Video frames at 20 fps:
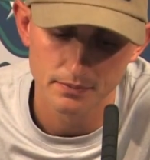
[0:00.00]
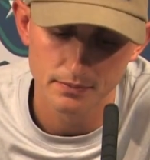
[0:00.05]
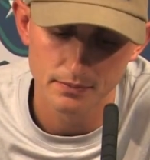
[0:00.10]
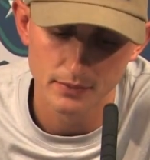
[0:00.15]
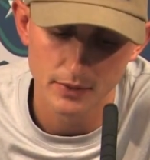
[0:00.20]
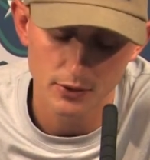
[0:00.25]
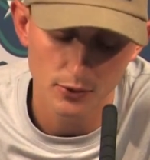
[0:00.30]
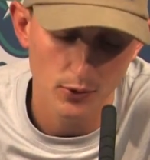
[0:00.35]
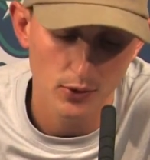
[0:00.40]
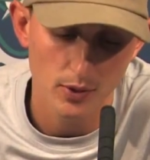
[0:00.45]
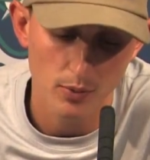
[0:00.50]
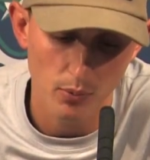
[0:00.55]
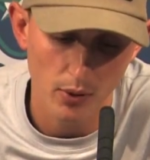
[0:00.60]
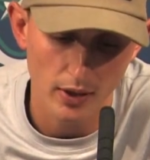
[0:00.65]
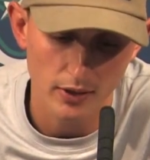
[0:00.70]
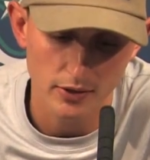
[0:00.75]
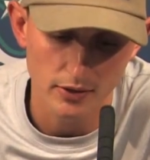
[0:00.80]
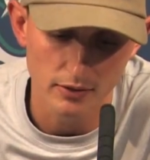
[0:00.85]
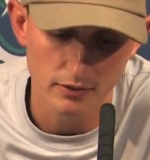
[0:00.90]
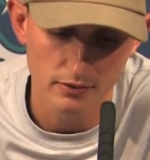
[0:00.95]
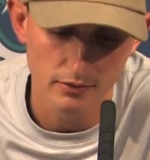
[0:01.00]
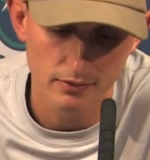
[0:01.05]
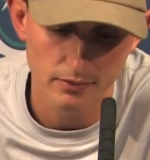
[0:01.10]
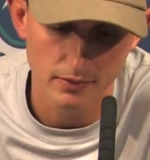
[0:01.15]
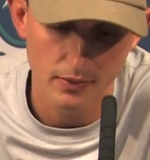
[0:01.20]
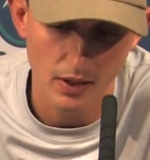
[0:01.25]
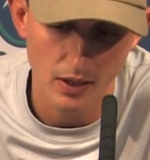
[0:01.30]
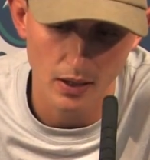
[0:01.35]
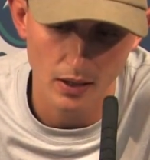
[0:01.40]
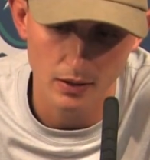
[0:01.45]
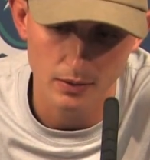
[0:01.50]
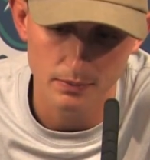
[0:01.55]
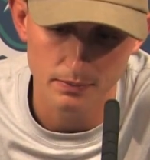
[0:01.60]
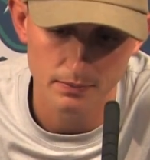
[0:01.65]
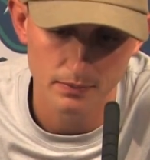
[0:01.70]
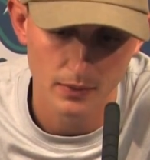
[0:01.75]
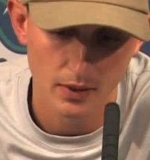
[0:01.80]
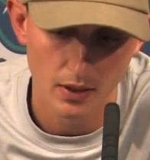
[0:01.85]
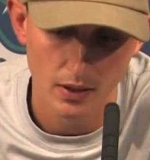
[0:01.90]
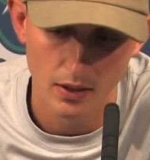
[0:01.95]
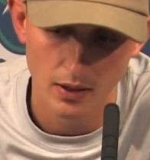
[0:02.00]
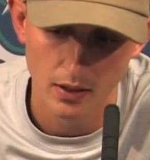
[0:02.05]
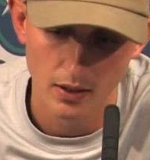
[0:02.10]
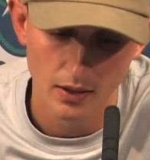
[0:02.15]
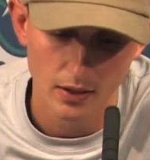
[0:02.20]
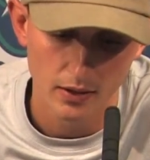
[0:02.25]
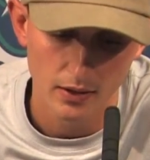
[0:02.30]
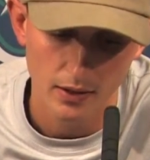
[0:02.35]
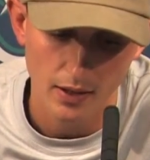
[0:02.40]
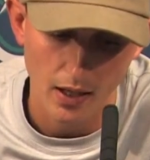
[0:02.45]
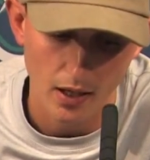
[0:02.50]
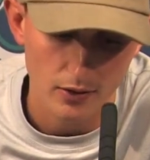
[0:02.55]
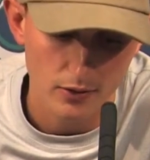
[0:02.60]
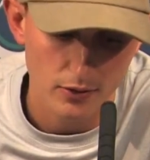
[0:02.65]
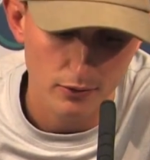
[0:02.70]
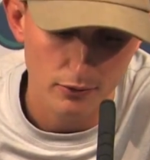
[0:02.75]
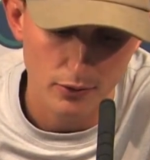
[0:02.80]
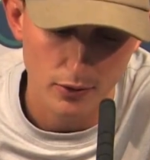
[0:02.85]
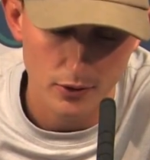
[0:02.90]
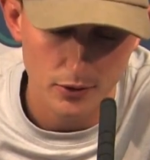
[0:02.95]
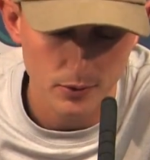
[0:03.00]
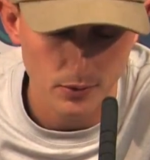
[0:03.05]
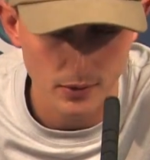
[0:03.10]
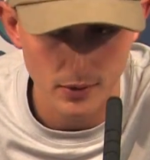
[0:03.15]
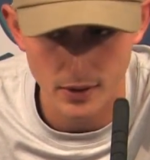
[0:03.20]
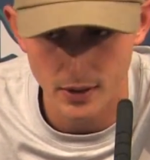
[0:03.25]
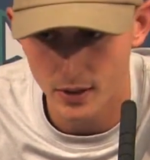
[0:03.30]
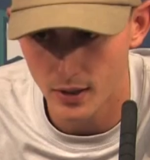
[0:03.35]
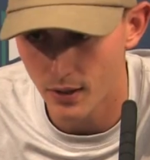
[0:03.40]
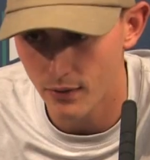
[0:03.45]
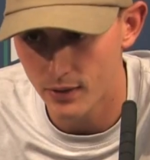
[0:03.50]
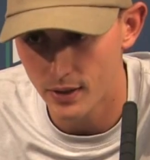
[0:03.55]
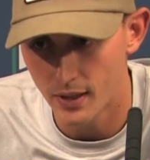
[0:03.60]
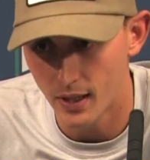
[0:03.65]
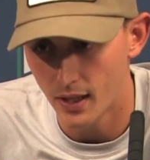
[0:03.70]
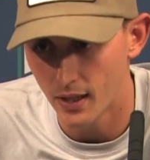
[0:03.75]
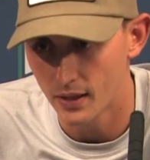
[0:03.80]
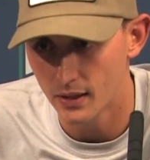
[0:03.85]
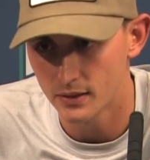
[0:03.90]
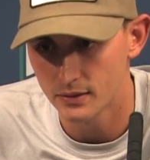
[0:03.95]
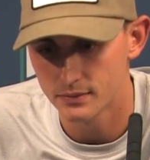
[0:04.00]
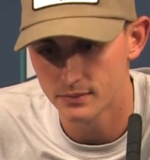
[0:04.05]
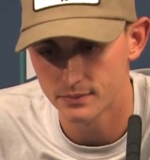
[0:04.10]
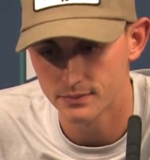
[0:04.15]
It's really impressive. Cal's the first one here every day.